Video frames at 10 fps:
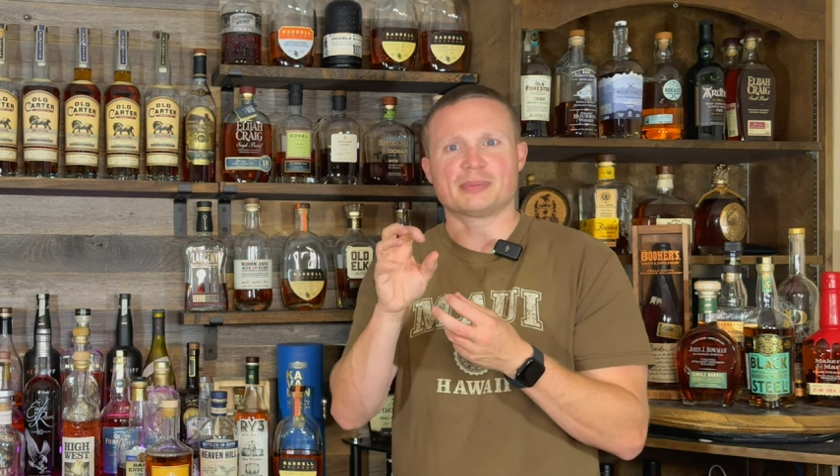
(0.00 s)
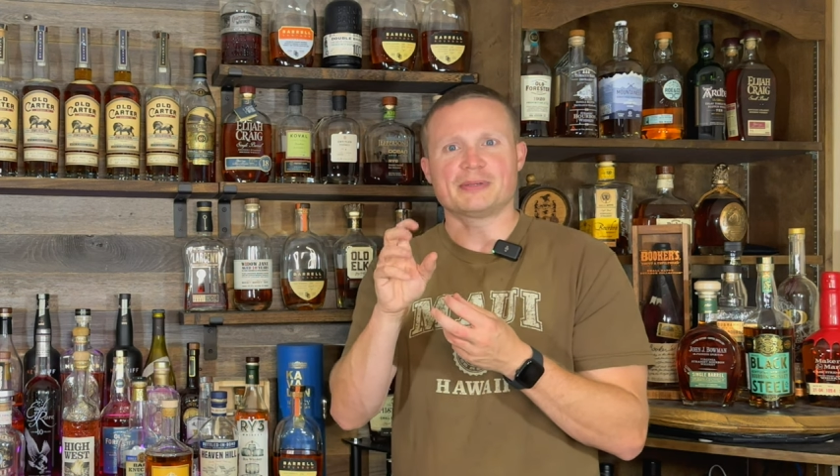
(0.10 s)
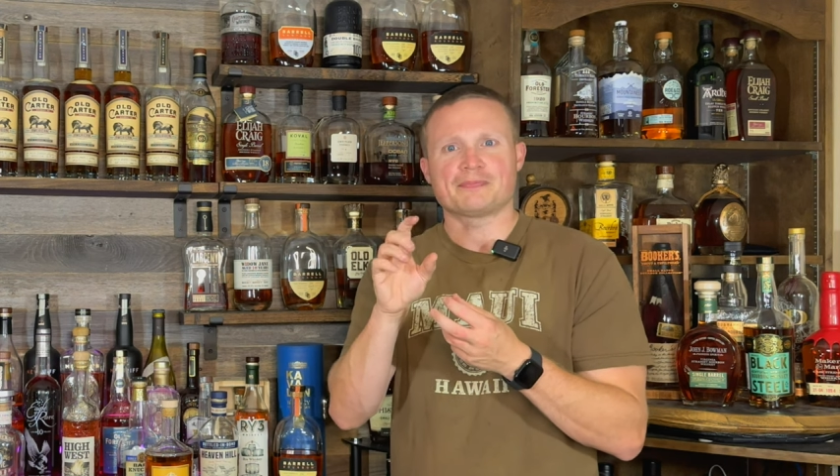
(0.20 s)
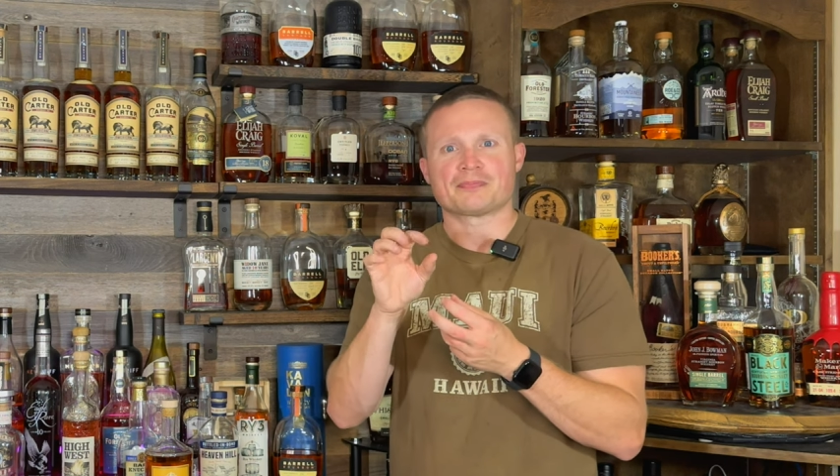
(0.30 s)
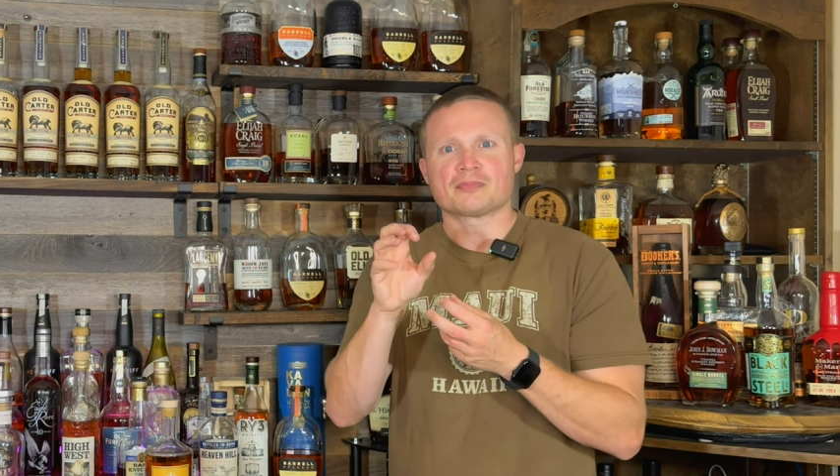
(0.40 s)

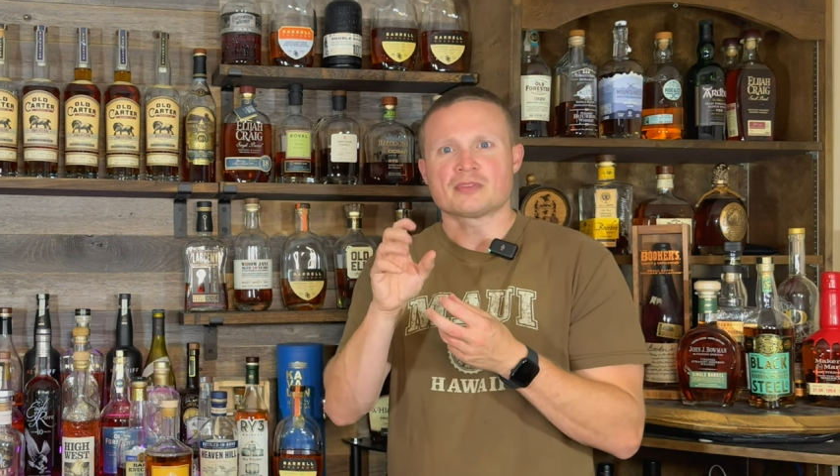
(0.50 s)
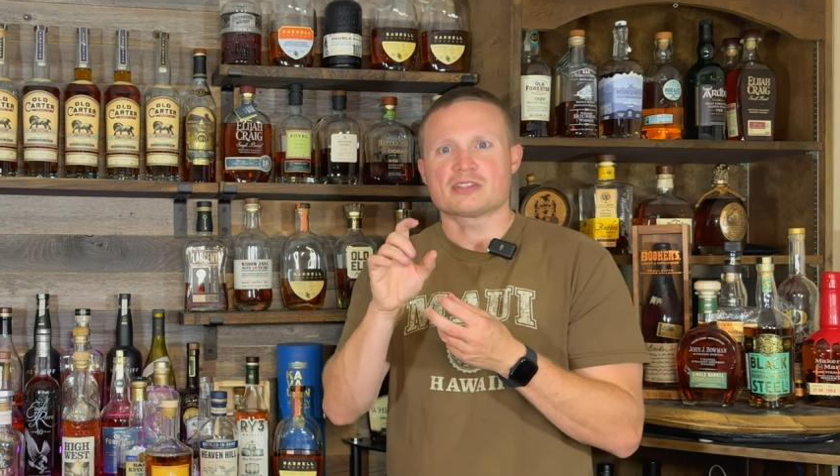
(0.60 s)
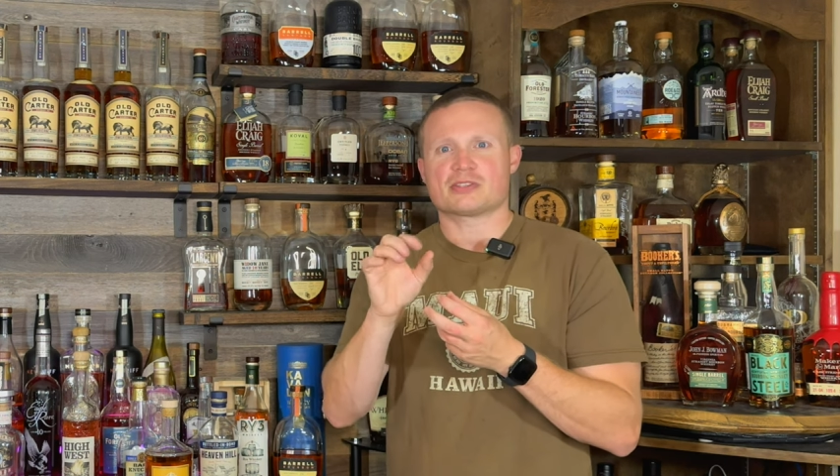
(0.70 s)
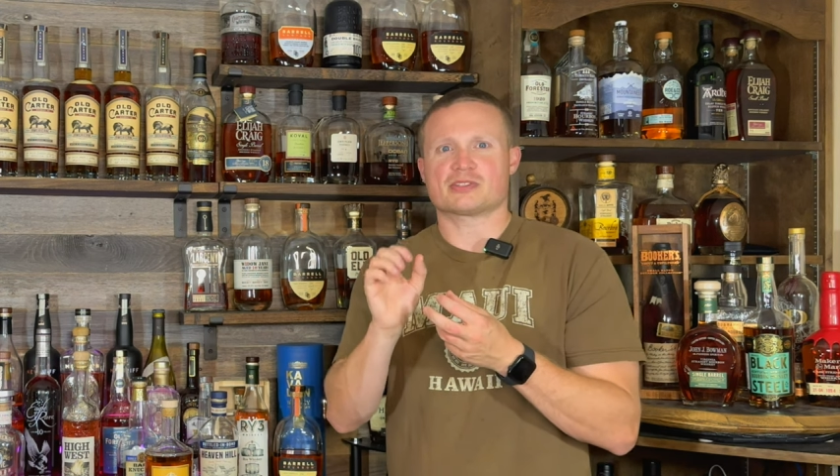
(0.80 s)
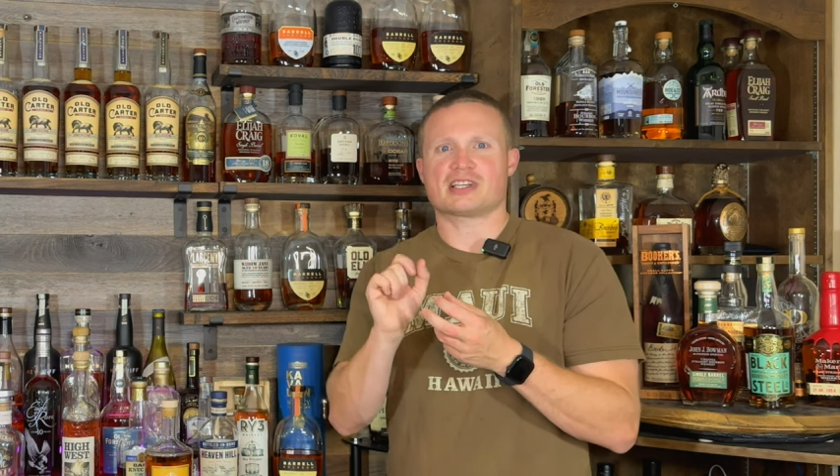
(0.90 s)
bit.
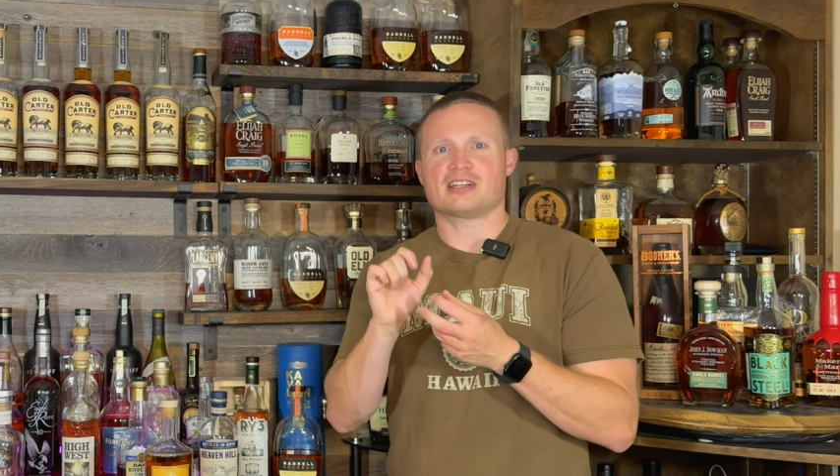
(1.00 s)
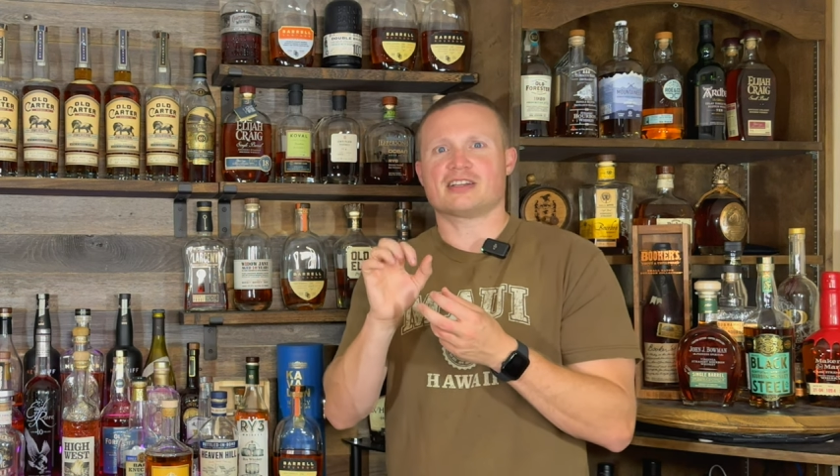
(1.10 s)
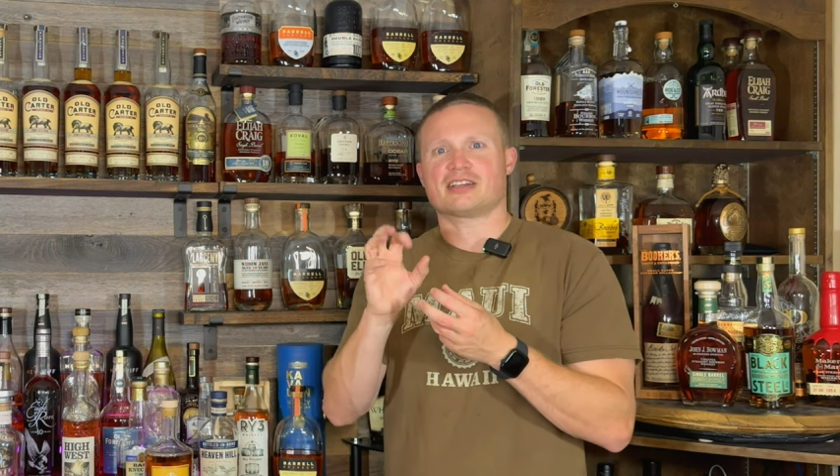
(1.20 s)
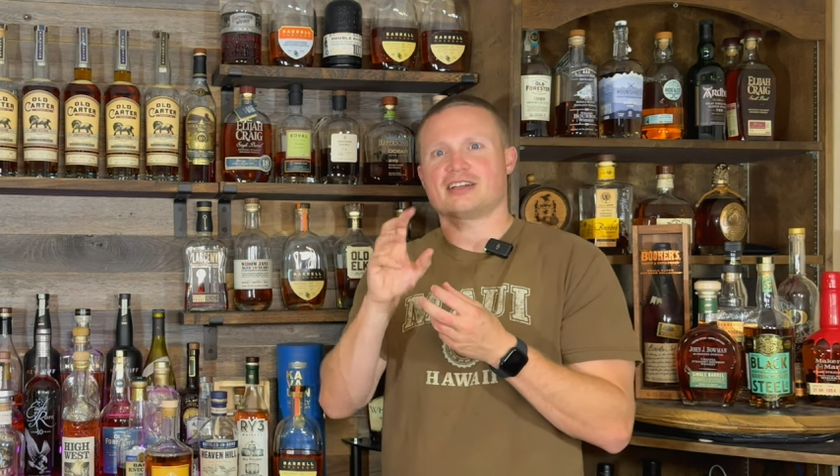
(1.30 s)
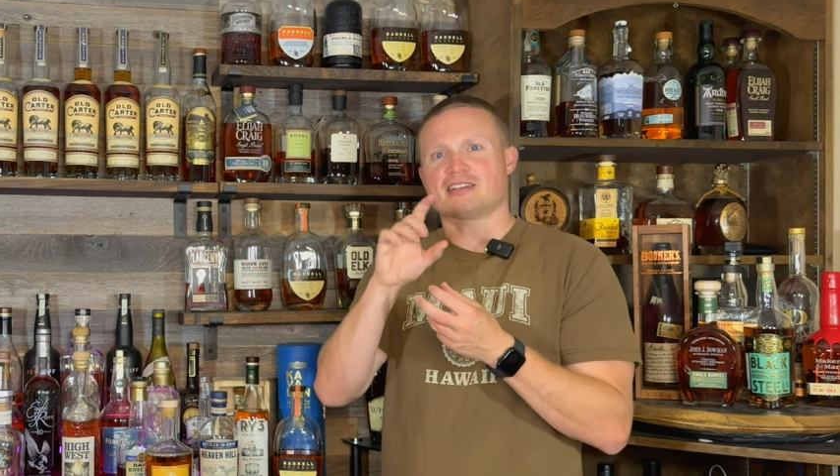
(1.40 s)
So it's kind of
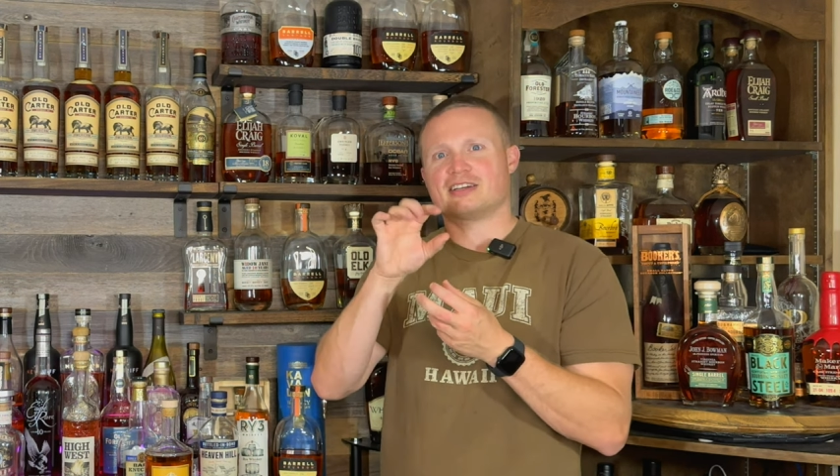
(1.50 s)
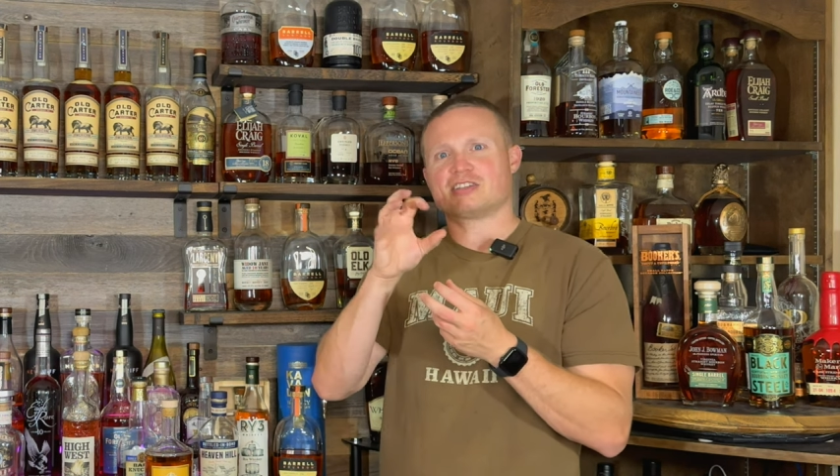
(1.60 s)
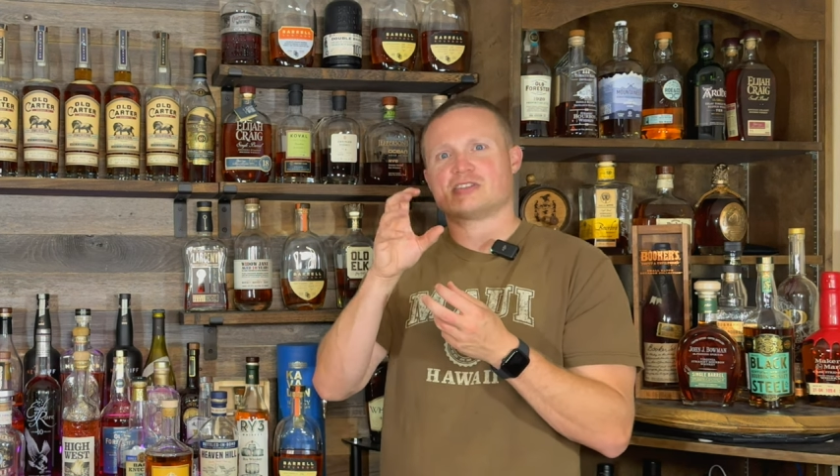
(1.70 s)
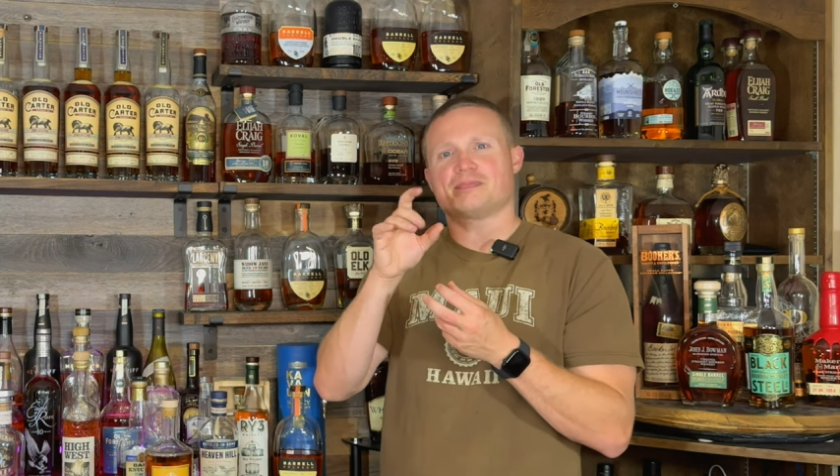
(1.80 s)
like got that